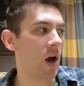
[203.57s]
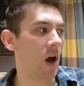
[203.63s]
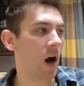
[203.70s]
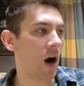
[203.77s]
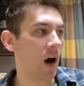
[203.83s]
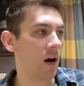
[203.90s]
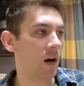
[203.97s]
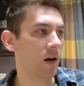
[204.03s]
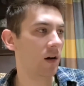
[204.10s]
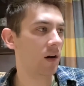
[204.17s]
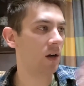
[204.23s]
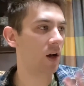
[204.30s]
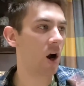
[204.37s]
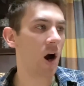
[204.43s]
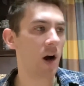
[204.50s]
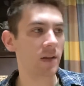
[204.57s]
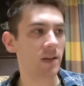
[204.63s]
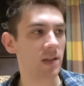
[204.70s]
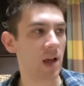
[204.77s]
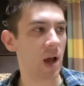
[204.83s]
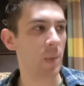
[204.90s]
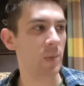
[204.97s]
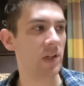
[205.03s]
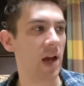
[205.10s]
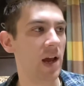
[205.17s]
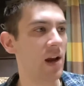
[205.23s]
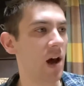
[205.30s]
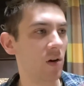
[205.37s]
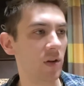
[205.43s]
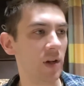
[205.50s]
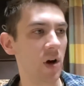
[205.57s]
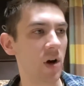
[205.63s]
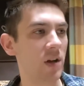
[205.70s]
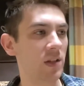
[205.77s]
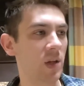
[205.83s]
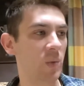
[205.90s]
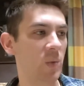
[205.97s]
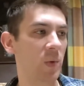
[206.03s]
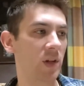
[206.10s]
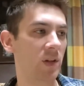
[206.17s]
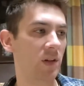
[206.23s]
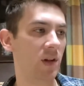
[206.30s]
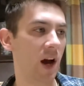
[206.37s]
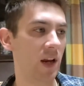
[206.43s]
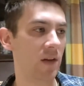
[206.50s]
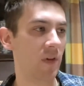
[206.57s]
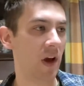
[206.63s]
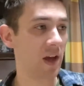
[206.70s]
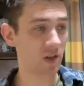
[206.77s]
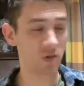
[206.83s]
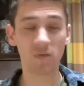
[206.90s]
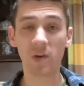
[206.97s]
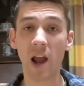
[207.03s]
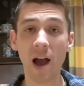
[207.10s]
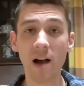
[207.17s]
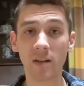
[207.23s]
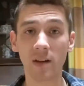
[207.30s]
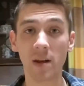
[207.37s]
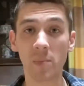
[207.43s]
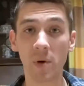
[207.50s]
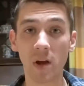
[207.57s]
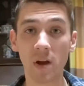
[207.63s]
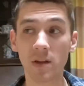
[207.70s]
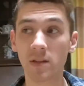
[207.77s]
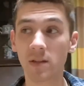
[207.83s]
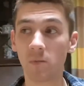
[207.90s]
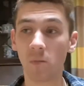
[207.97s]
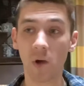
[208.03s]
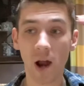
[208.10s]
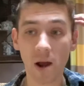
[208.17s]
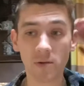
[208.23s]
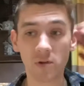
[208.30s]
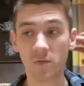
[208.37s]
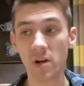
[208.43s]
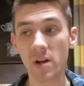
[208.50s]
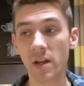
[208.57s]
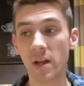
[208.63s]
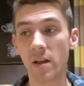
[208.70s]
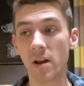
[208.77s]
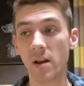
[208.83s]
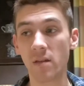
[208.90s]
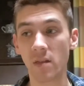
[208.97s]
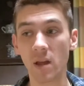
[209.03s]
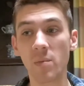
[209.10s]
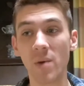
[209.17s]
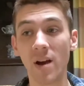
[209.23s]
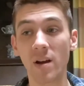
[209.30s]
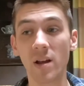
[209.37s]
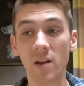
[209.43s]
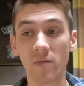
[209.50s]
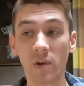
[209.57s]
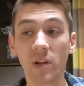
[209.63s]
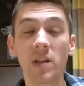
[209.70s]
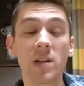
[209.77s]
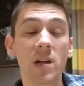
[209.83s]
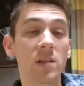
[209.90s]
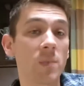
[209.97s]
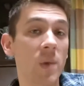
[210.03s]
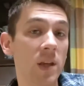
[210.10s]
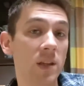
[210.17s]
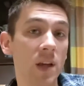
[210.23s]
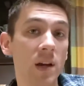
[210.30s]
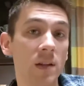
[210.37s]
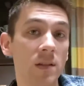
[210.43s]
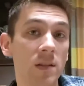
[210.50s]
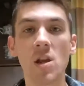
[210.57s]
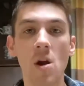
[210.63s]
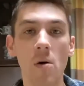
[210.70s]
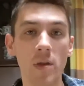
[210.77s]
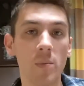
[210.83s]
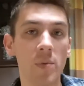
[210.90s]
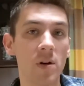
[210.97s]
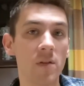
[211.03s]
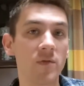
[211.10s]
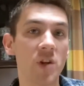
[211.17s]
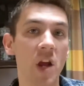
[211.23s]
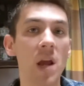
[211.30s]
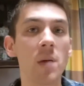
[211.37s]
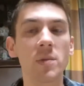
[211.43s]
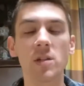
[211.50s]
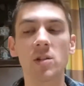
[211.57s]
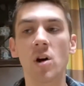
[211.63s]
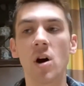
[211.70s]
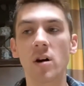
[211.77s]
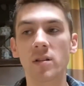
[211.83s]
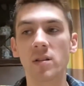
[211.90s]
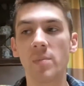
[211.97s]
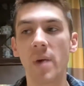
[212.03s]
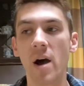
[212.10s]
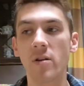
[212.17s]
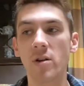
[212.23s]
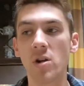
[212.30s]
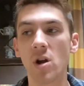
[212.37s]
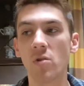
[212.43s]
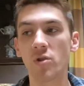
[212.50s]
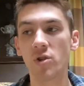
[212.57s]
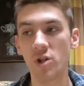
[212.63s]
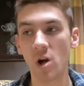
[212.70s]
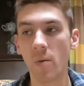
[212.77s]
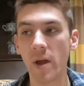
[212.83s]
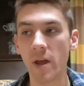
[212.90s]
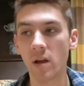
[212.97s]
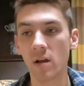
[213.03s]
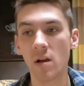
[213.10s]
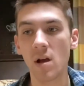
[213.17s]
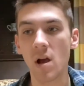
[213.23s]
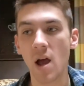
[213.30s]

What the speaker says: concept. And not only concept, but kind of, I guess, reality. Because when I was reading it and thinking about it, it really does make sense. You know, in the book of James, it talks about, you know, showing